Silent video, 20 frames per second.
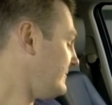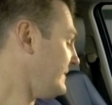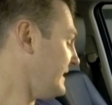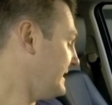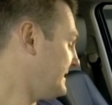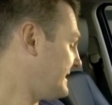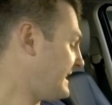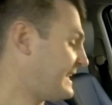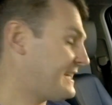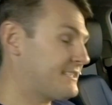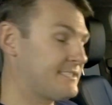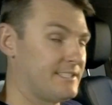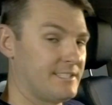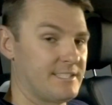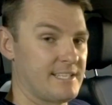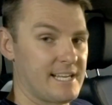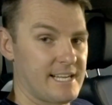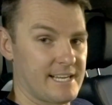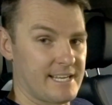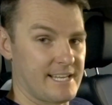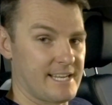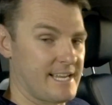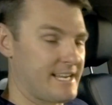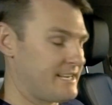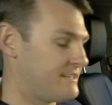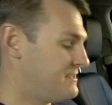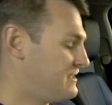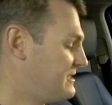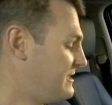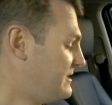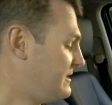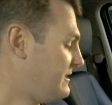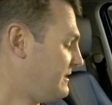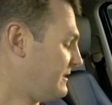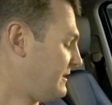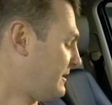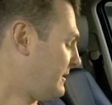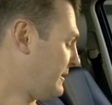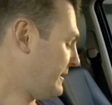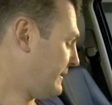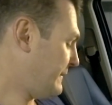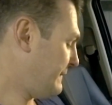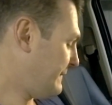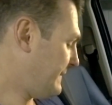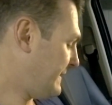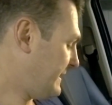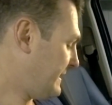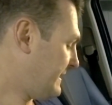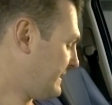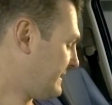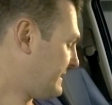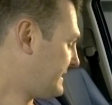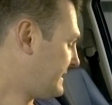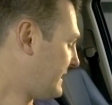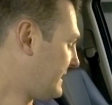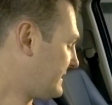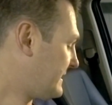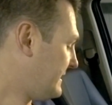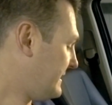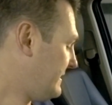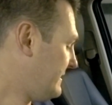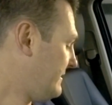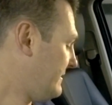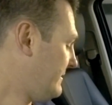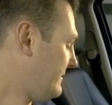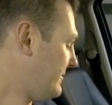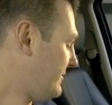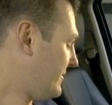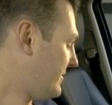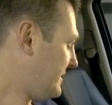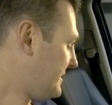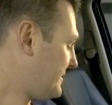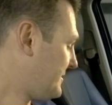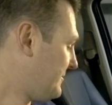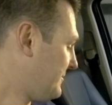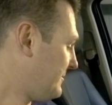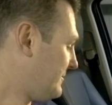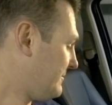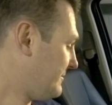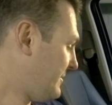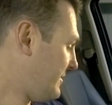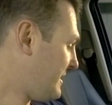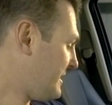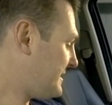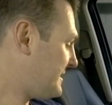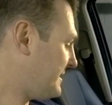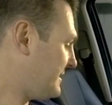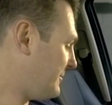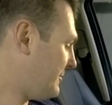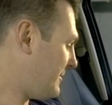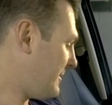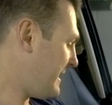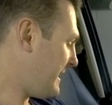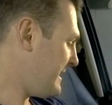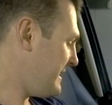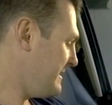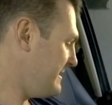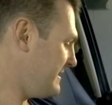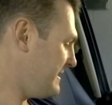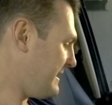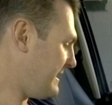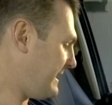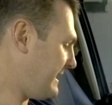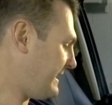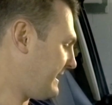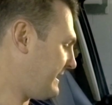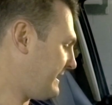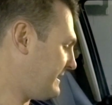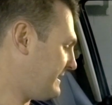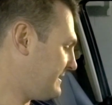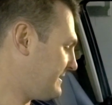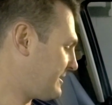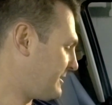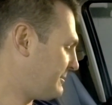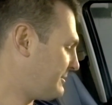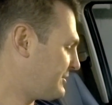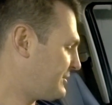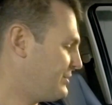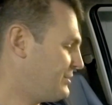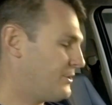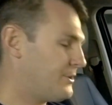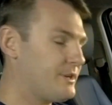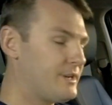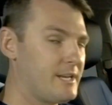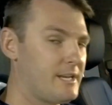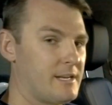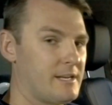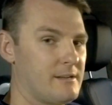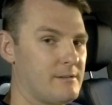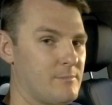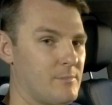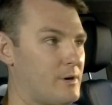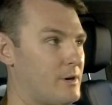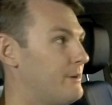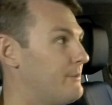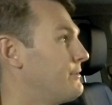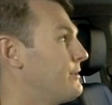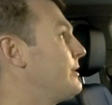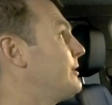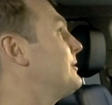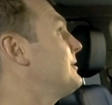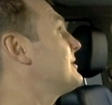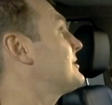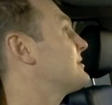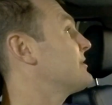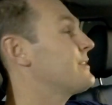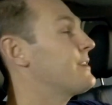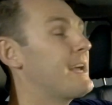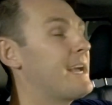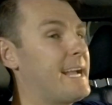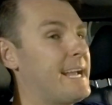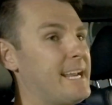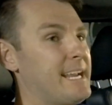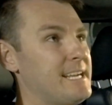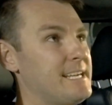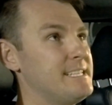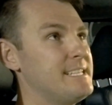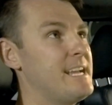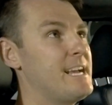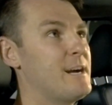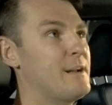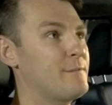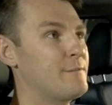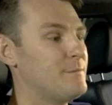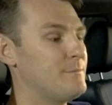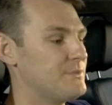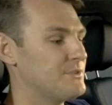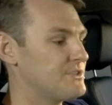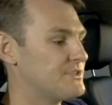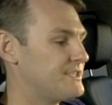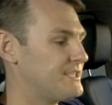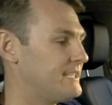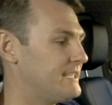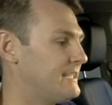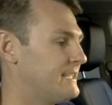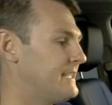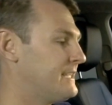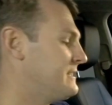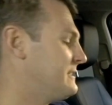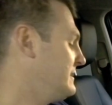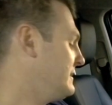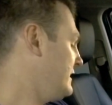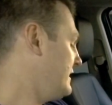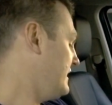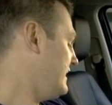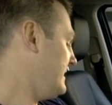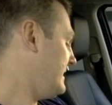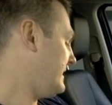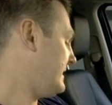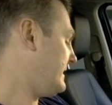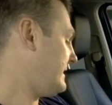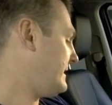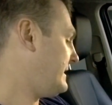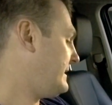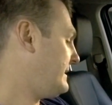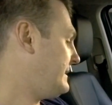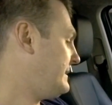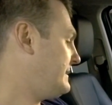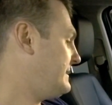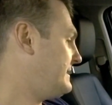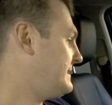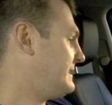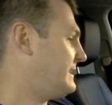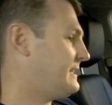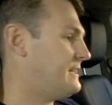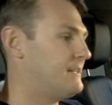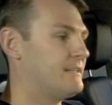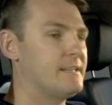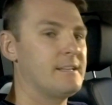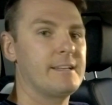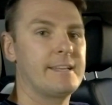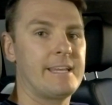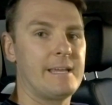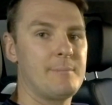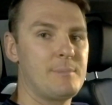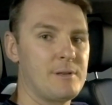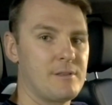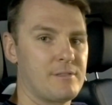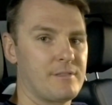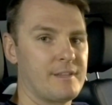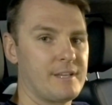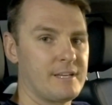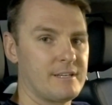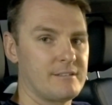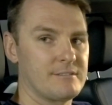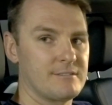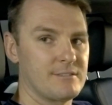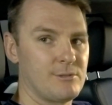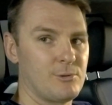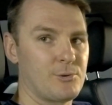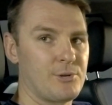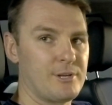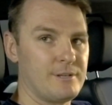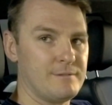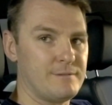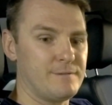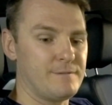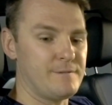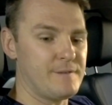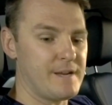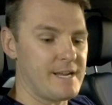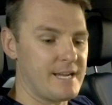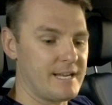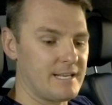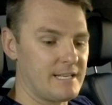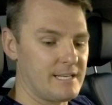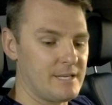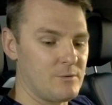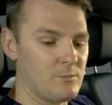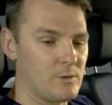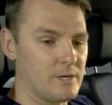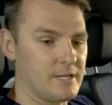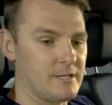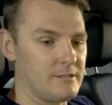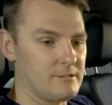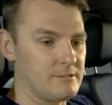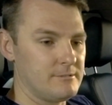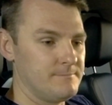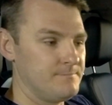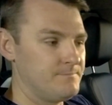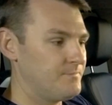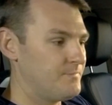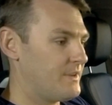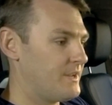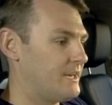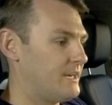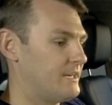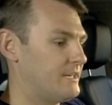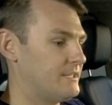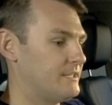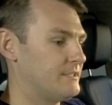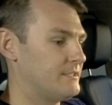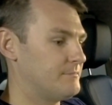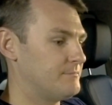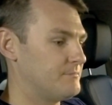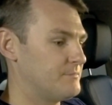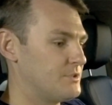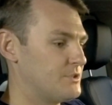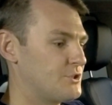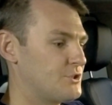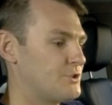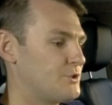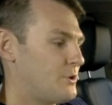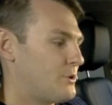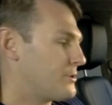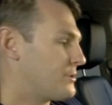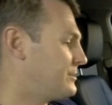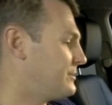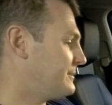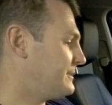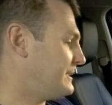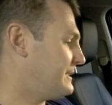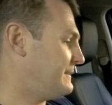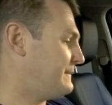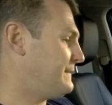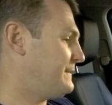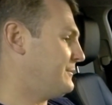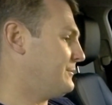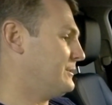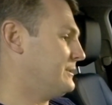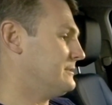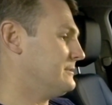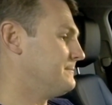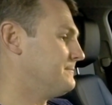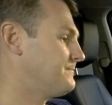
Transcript: It's excellent, and again, I've tucked it nice and away, and so it's not in my row, it's not hanging down from the ceiling, and keeping things looking fairly well stocked, if you will.